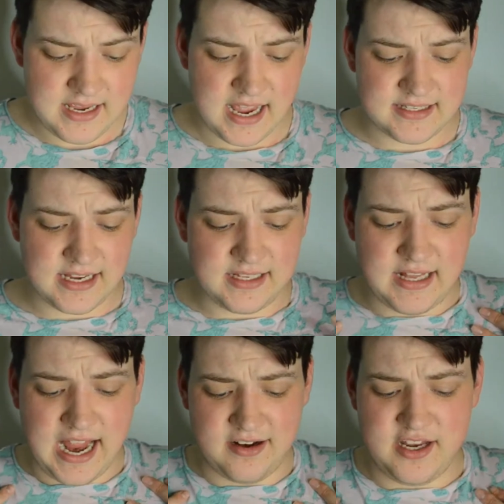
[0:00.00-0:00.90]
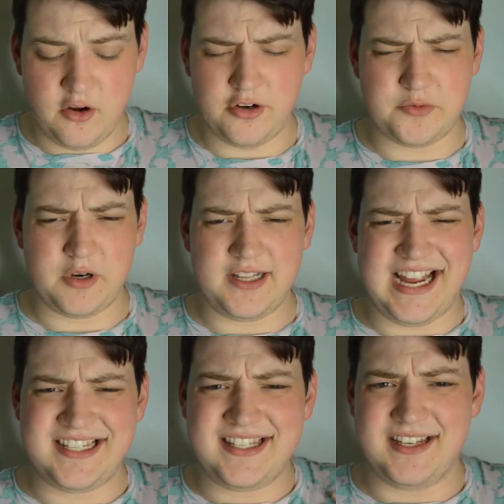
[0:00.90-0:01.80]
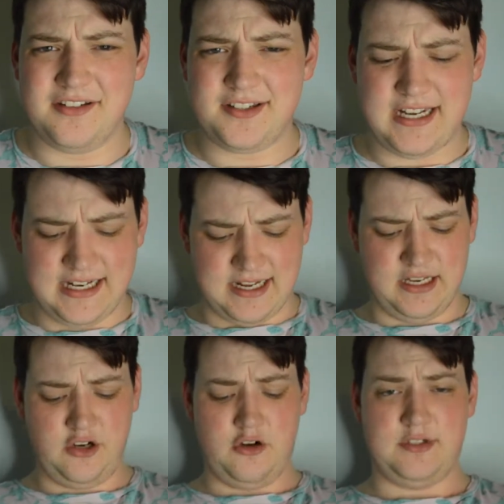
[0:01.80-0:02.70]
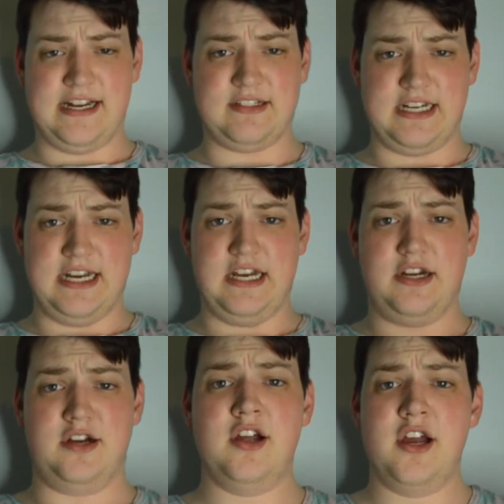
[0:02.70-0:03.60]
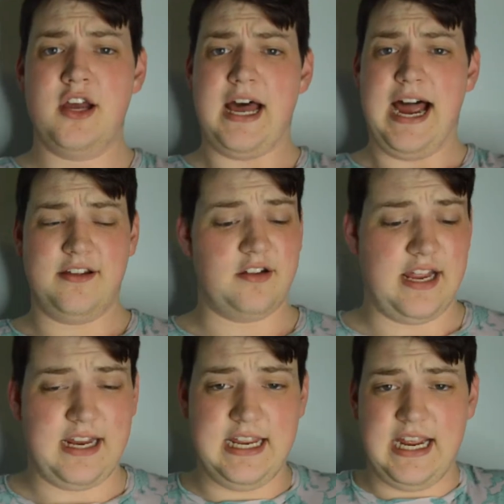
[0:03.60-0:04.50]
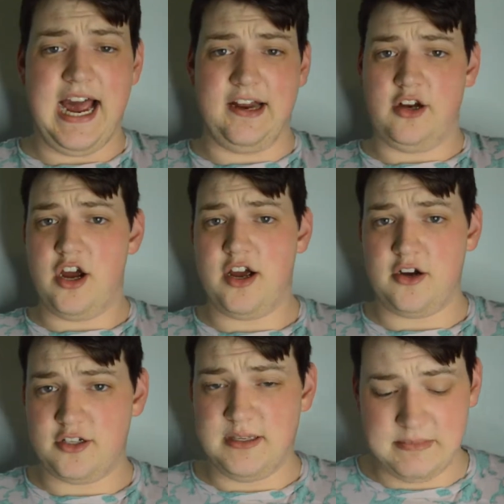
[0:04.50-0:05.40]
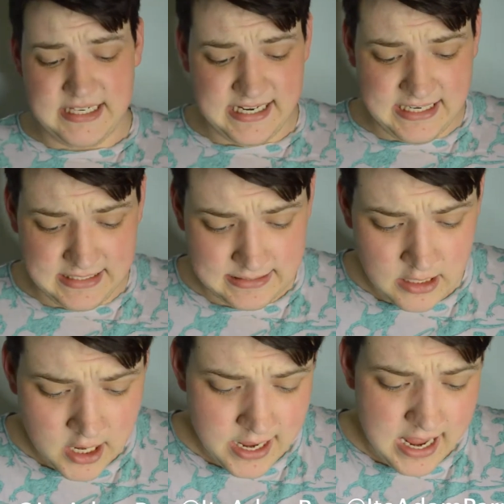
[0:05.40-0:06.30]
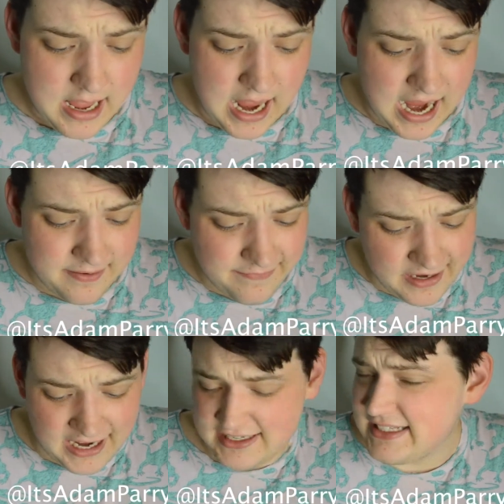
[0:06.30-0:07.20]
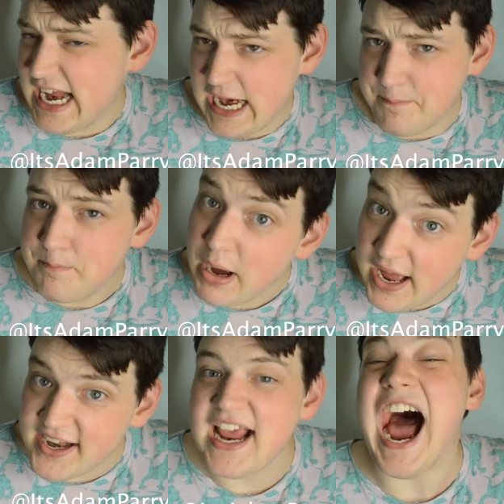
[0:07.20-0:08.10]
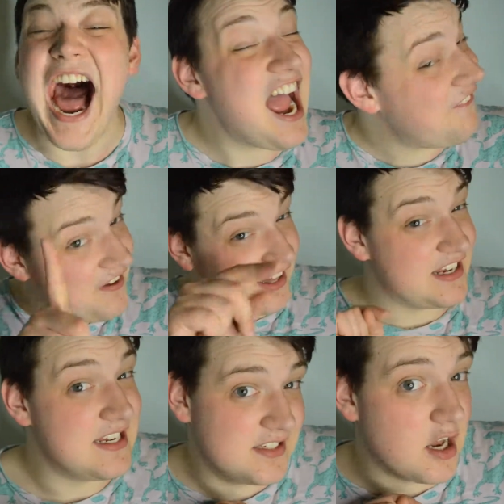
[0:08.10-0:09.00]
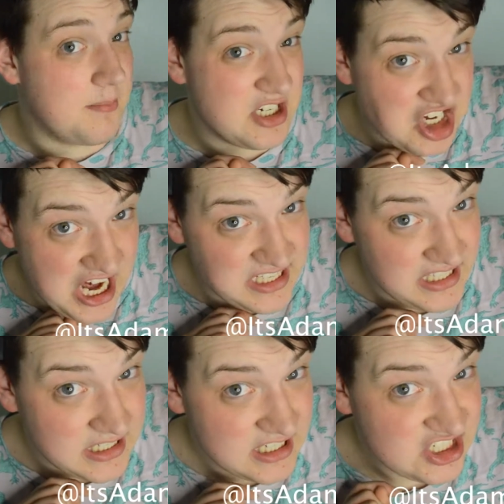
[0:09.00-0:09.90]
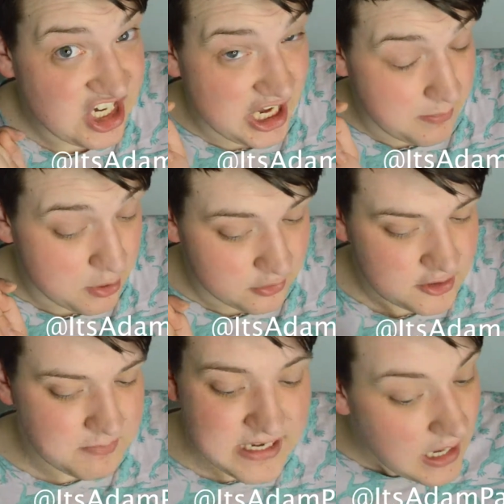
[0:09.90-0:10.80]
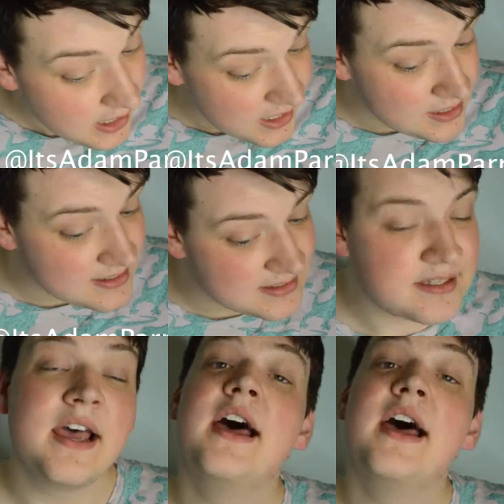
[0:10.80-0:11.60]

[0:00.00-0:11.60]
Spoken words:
he has like that, he always wears that steel thing that like goes out to here. Either like he got a gut or some titties. I forgot his name, but I feel like he's gonna be shady. Shady Boots. Because